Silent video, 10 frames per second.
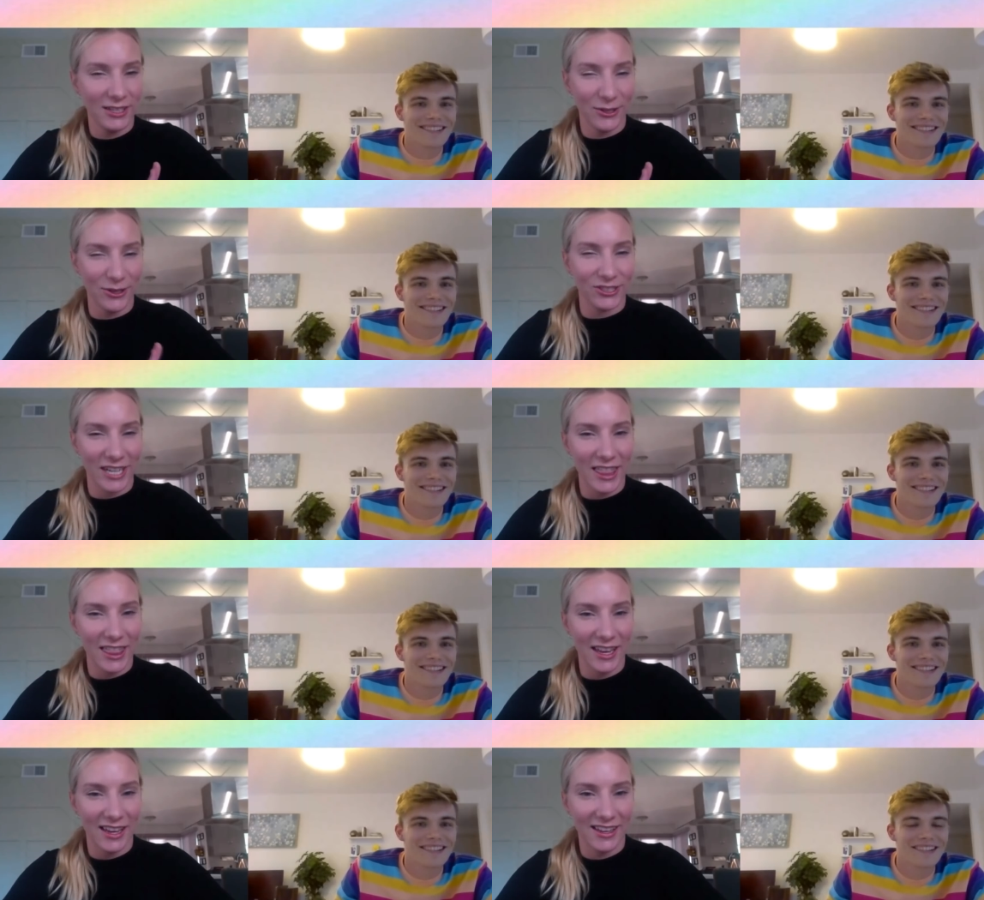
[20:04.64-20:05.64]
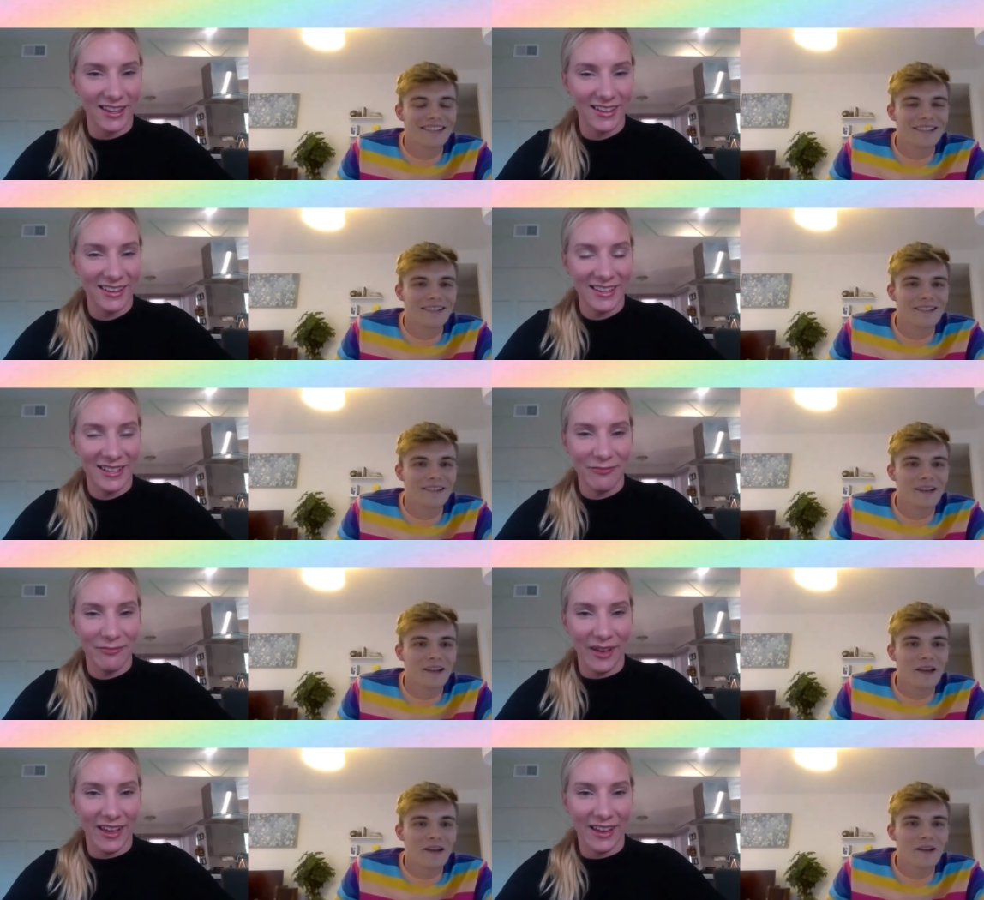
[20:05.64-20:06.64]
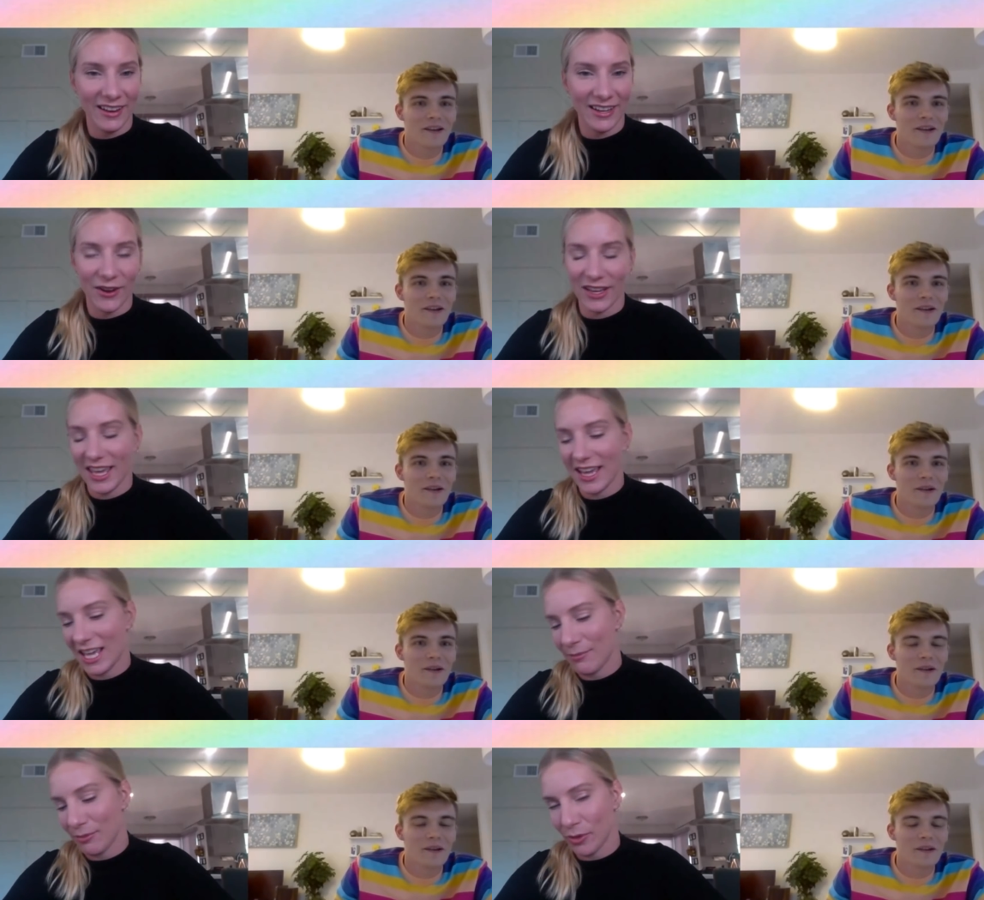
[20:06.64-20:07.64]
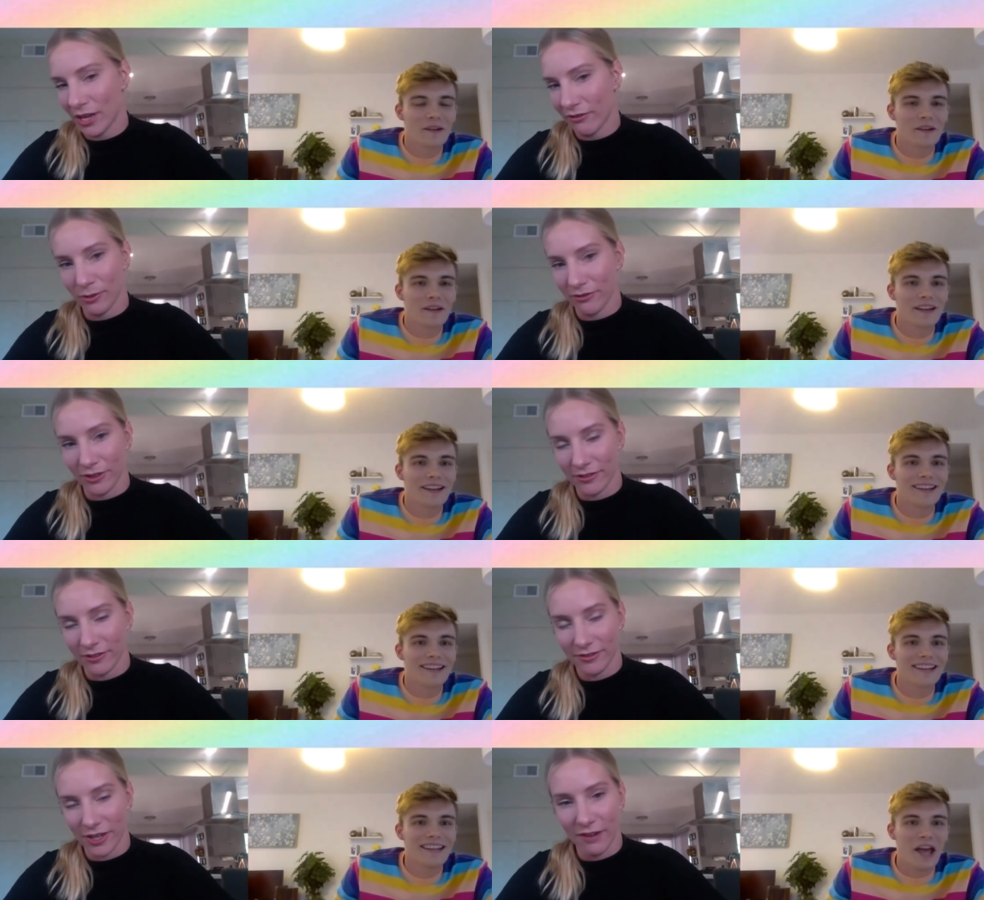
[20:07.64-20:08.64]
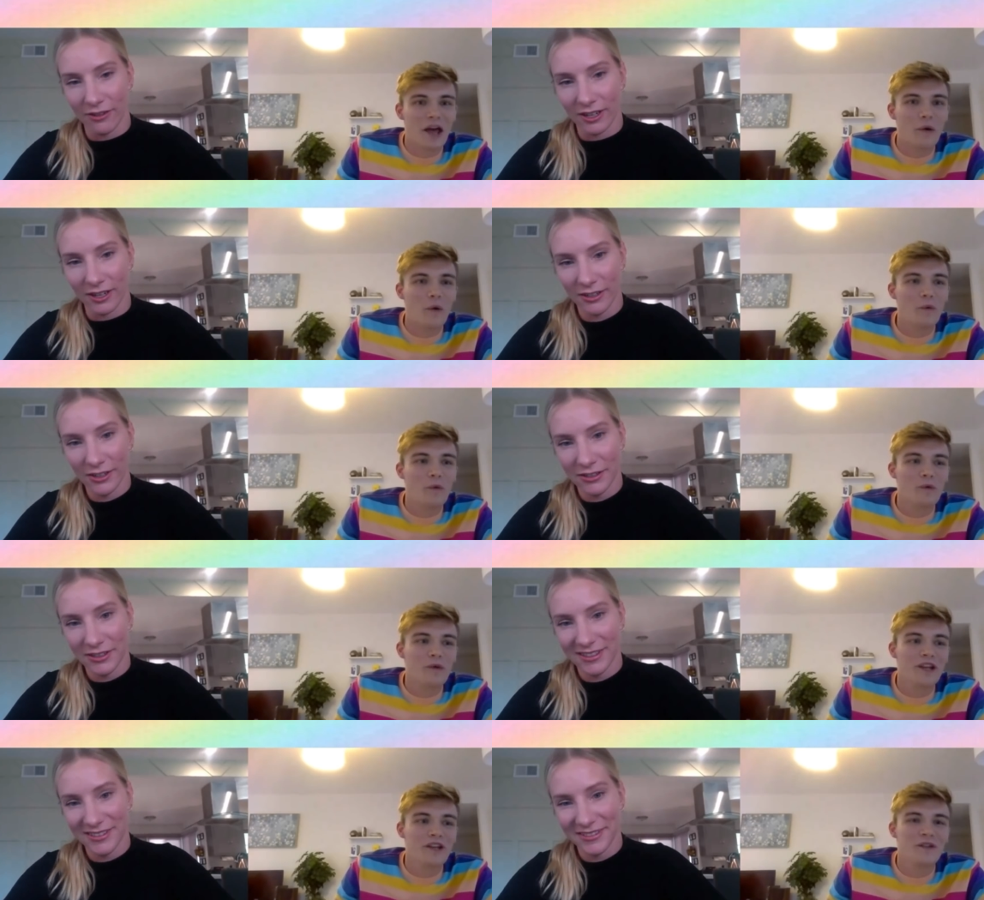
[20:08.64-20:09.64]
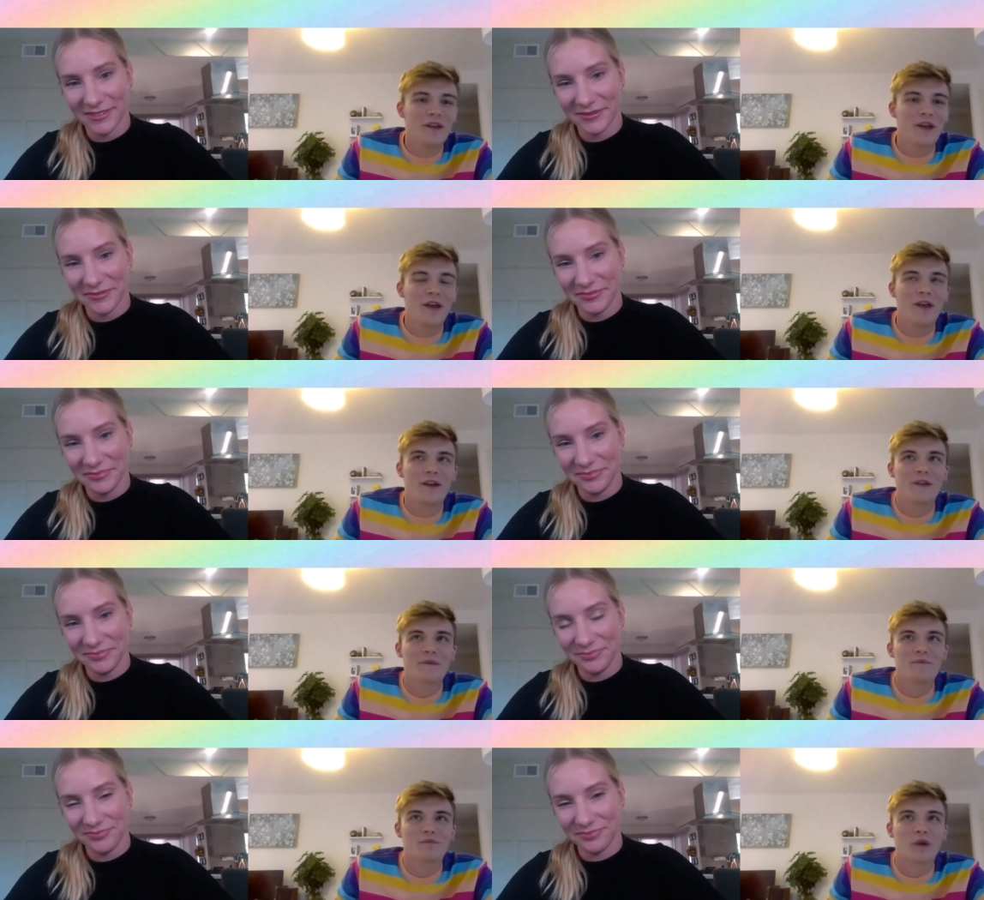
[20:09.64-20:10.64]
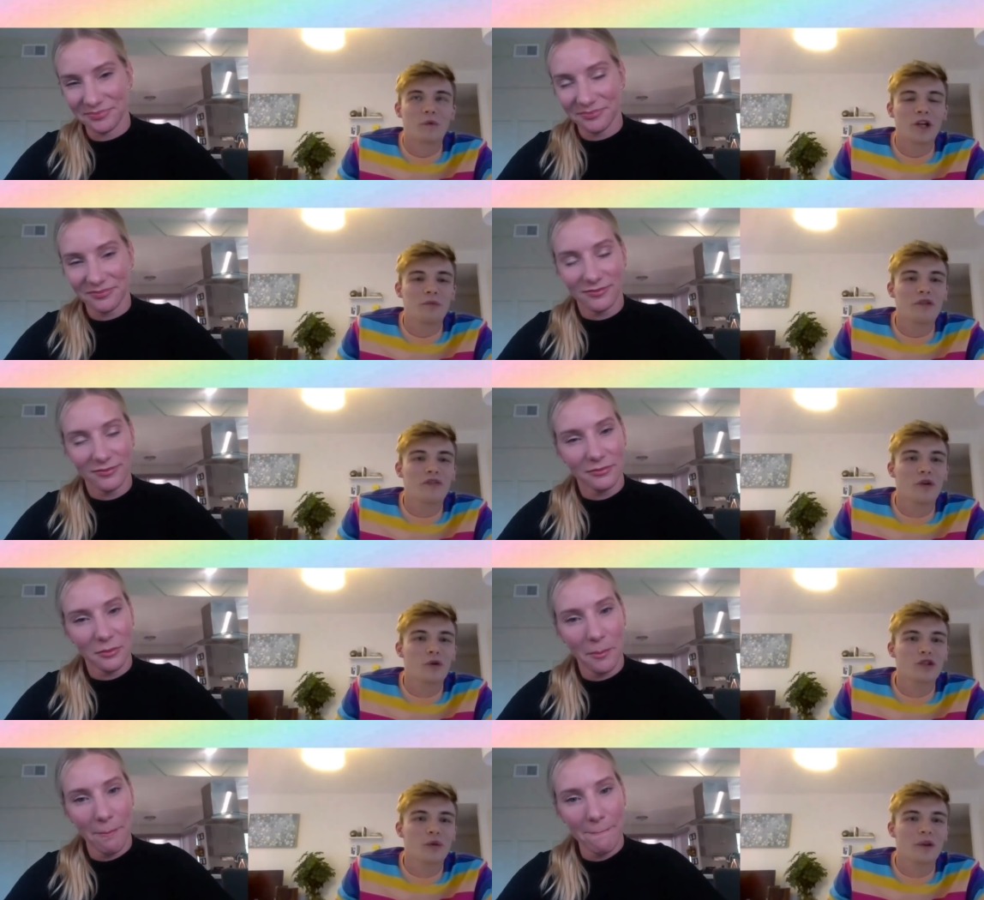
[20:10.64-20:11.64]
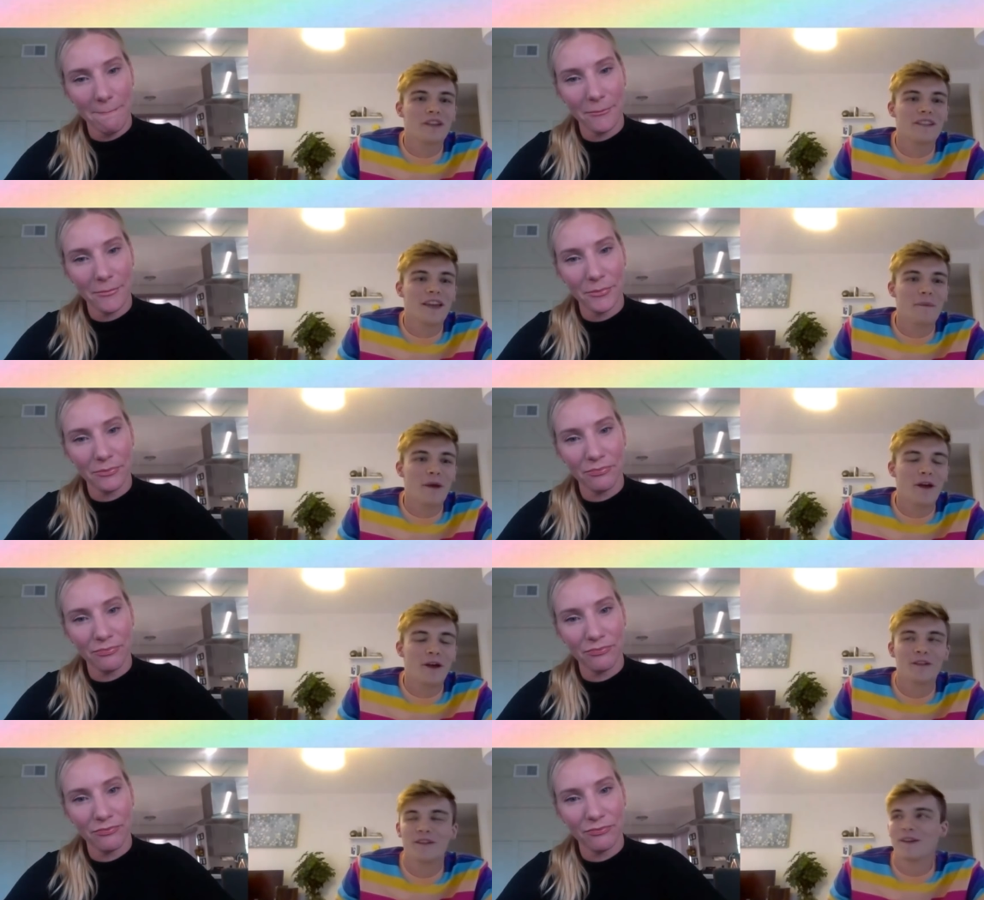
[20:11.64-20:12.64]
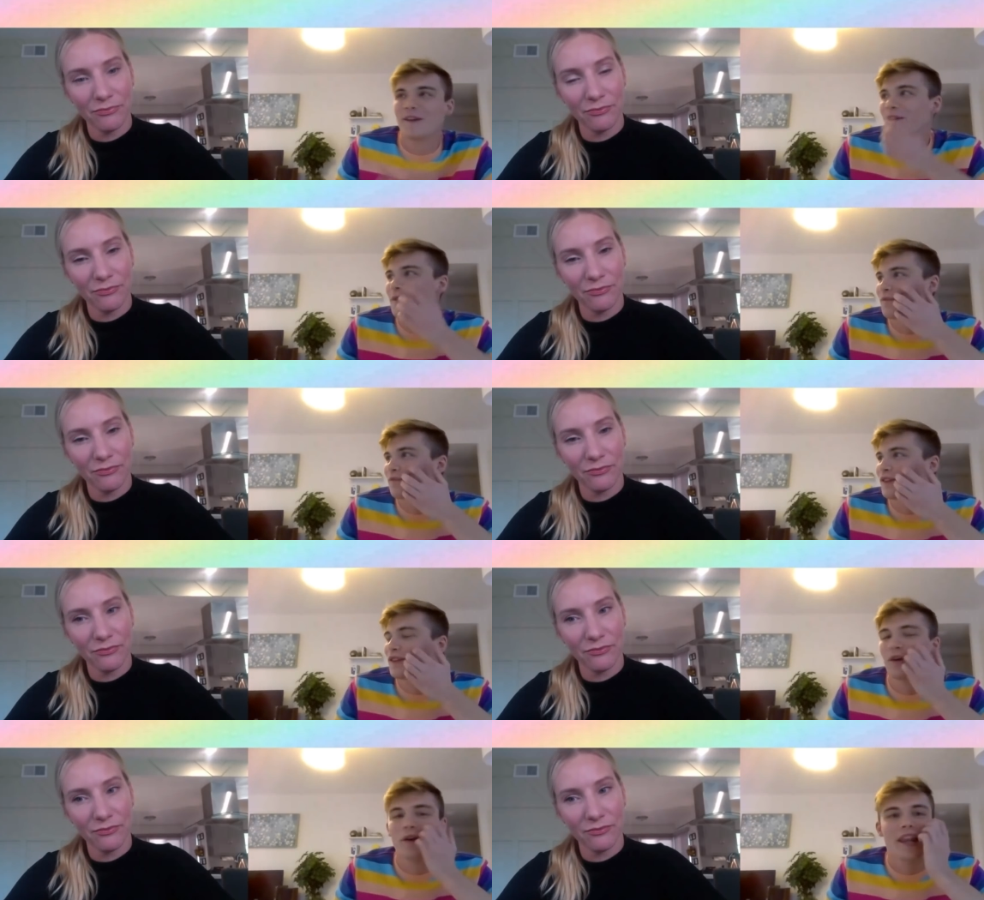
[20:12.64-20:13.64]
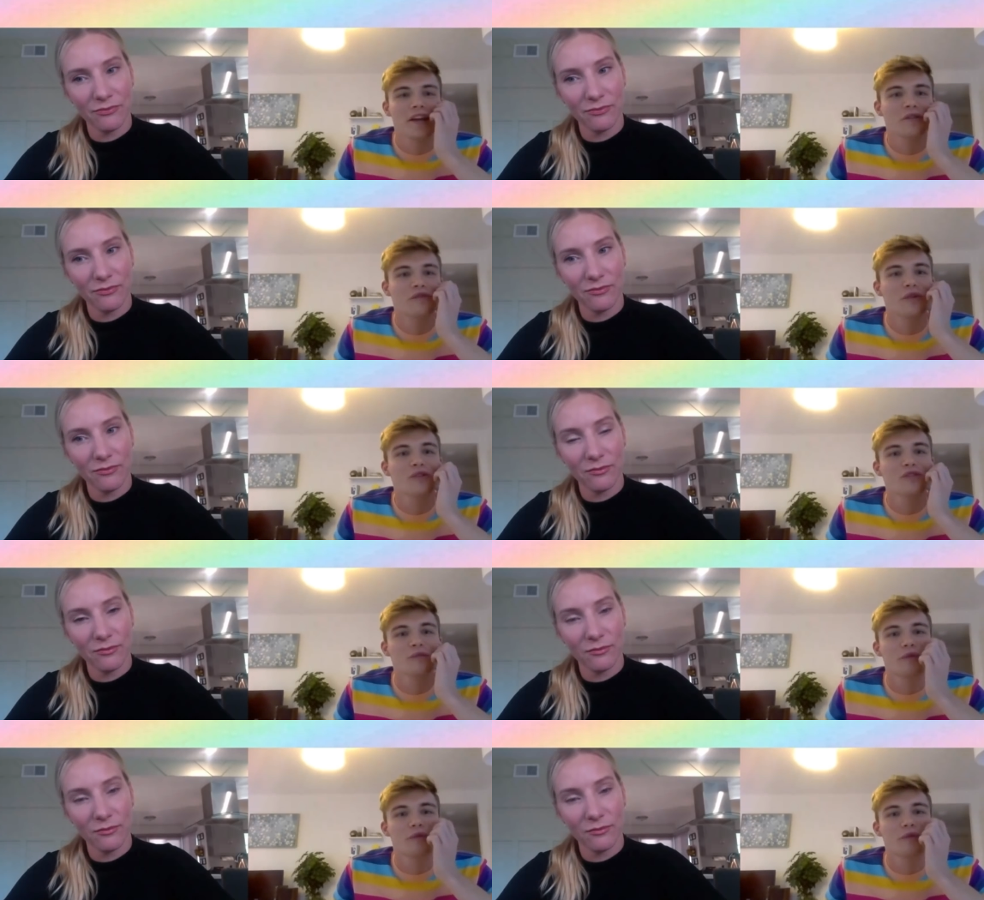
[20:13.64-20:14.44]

Speaker 1: older, I think. But you know, I can't keep them away from it for forever. Yeah,
Speaker 2: wait, um, wait before showing them uh, the um, you know, like virgin